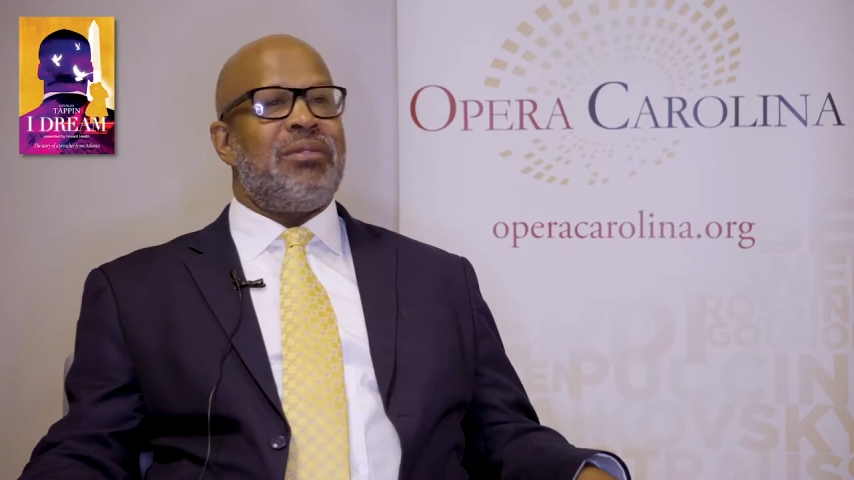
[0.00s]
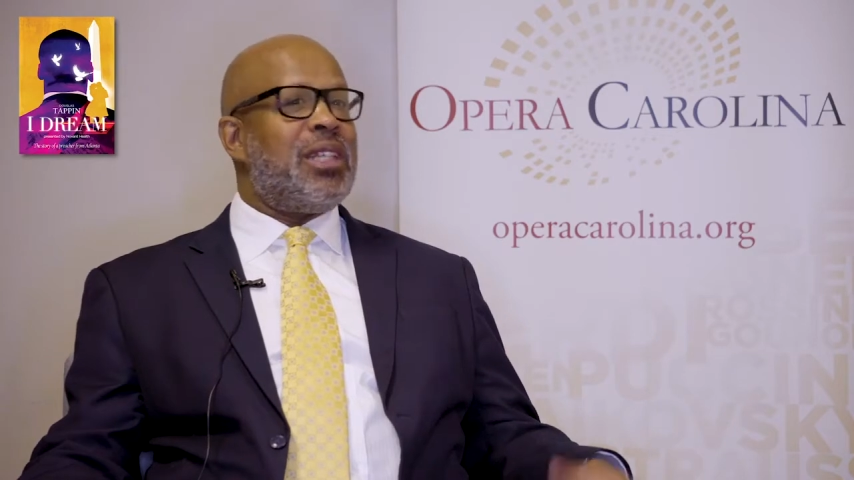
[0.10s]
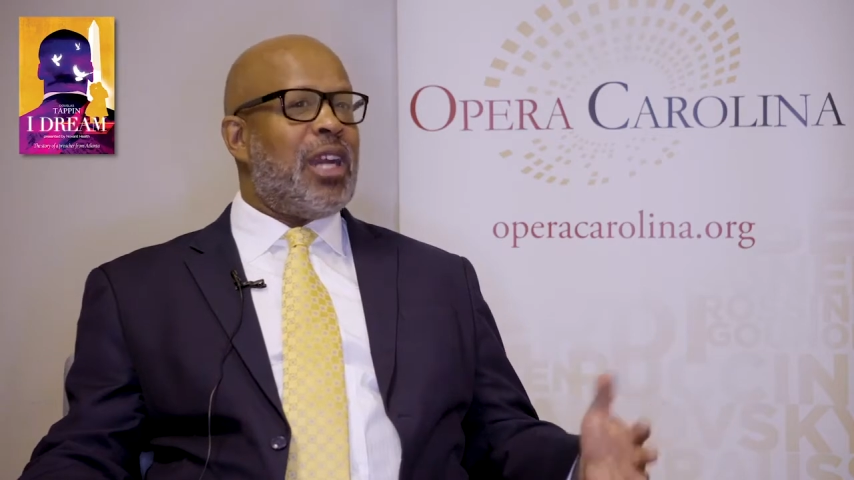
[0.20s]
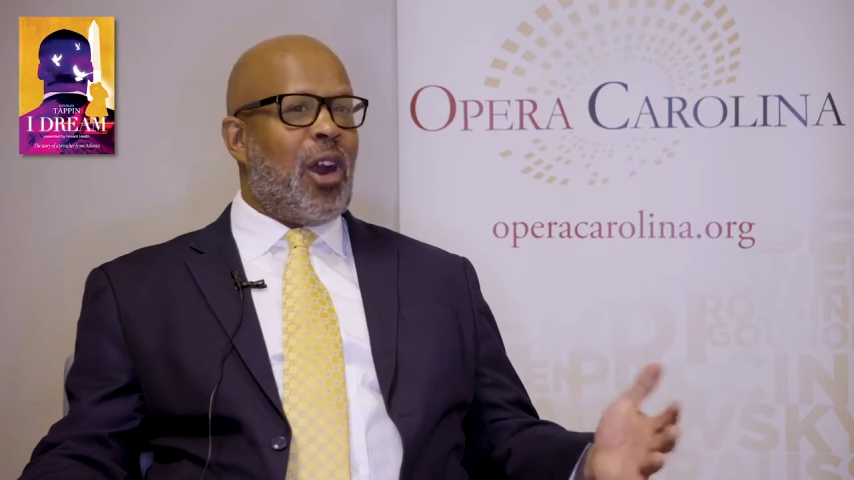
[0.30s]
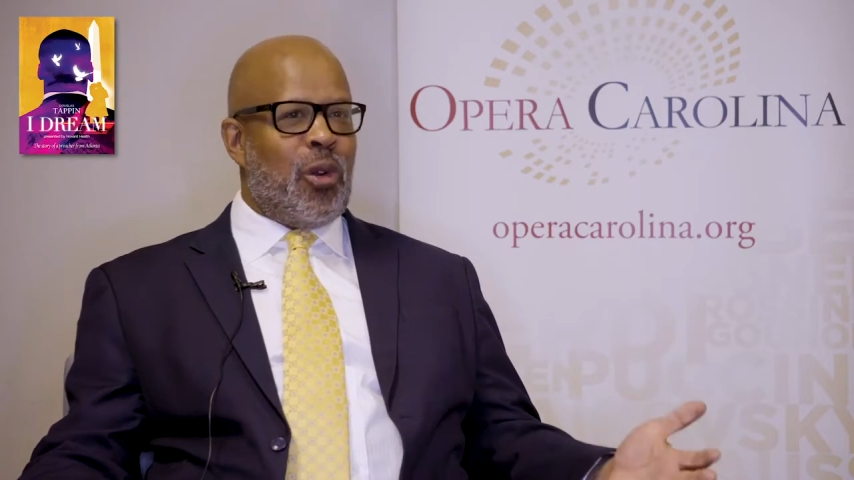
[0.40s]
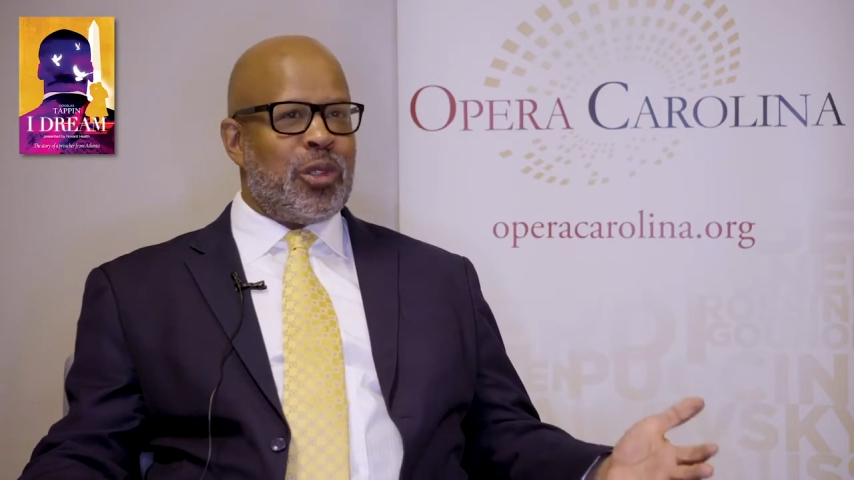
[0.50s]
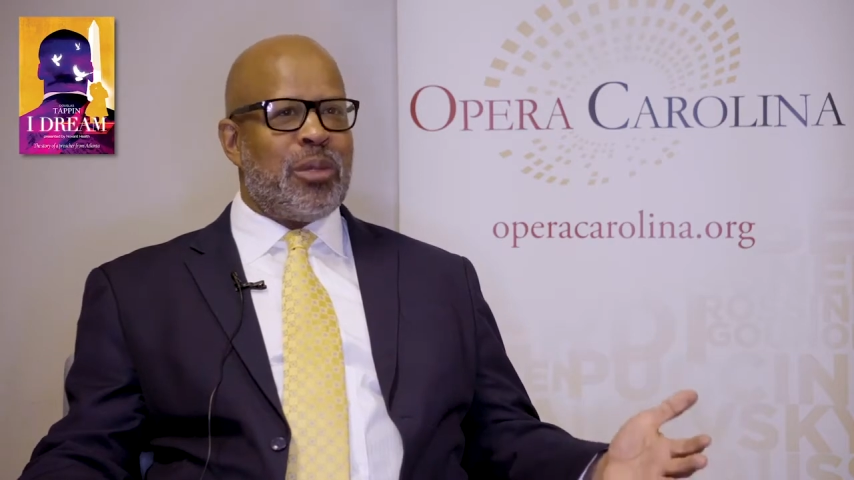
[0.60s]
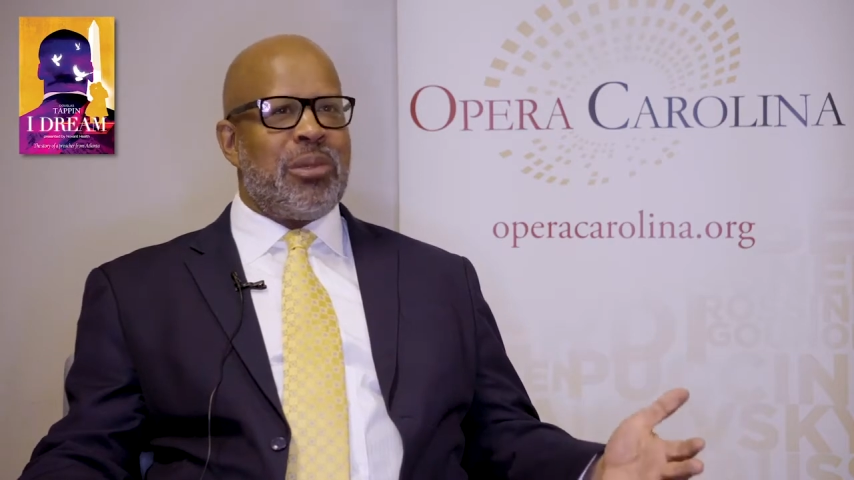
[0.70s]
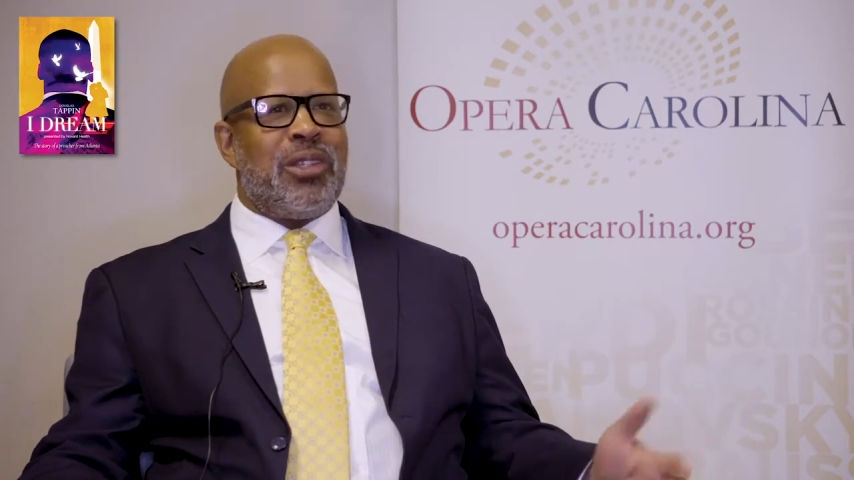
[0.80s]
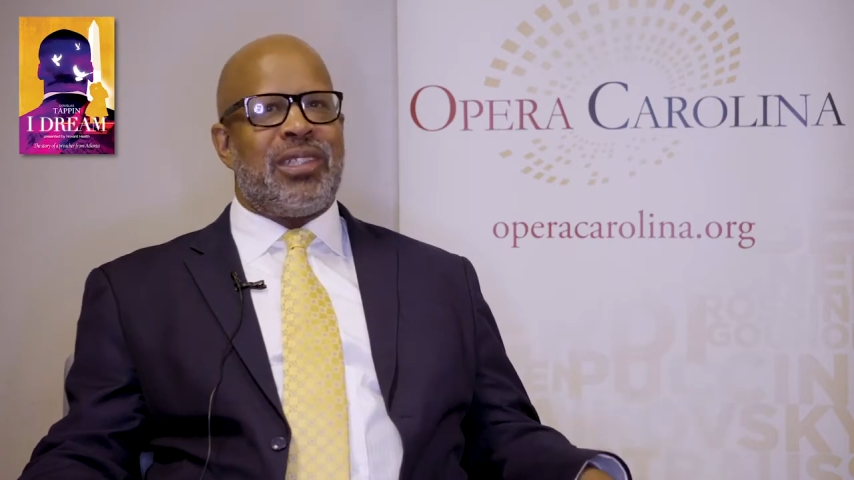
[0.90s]
even in our own
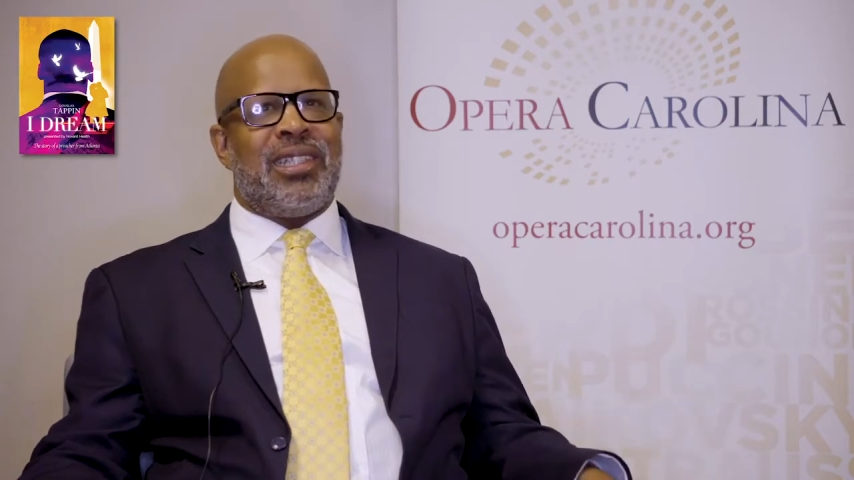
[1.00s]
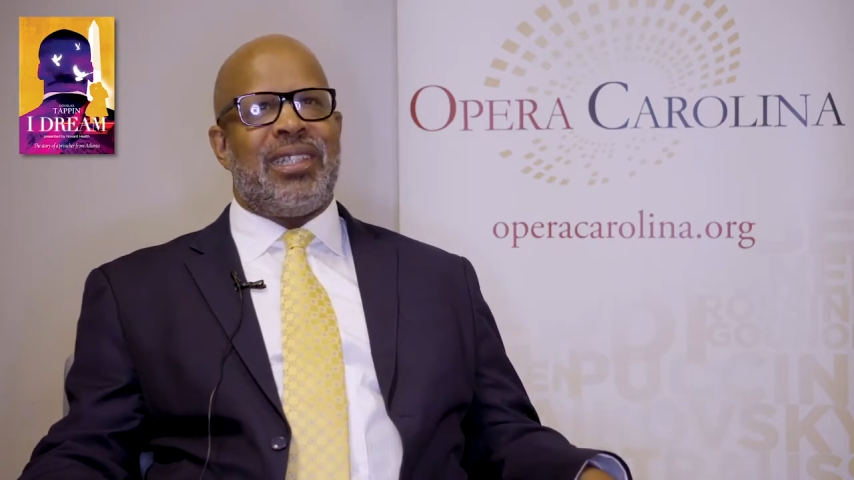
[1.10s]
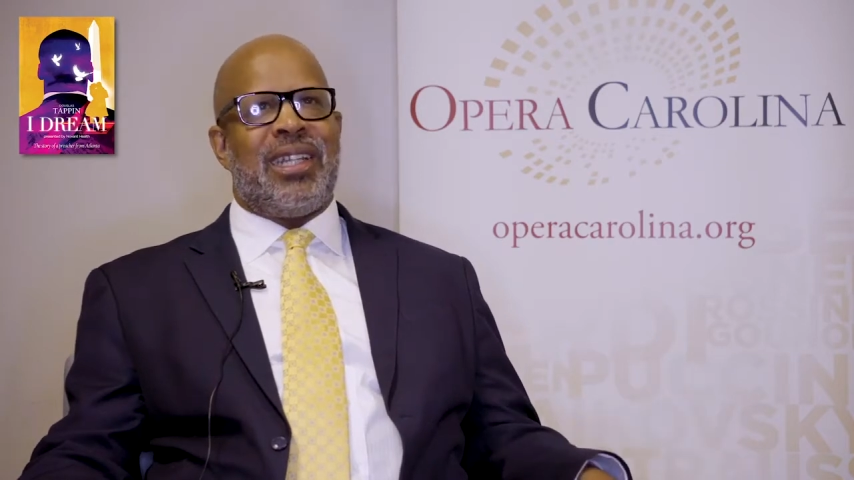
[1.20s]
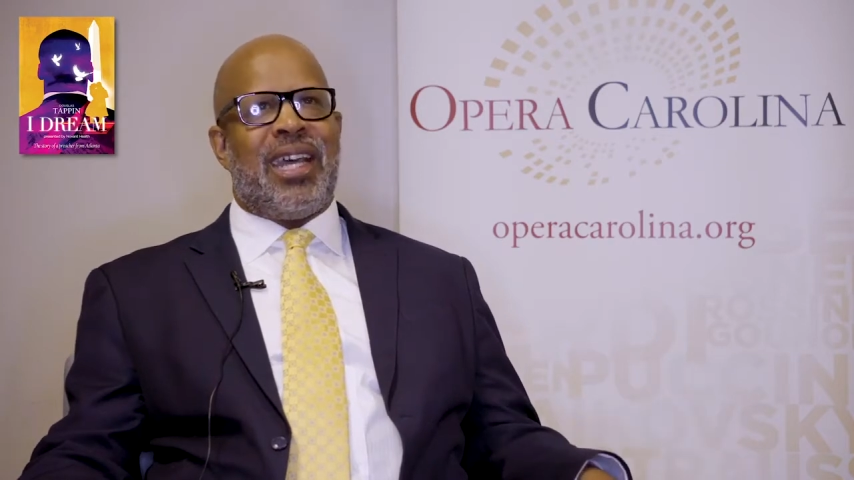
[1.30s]
community,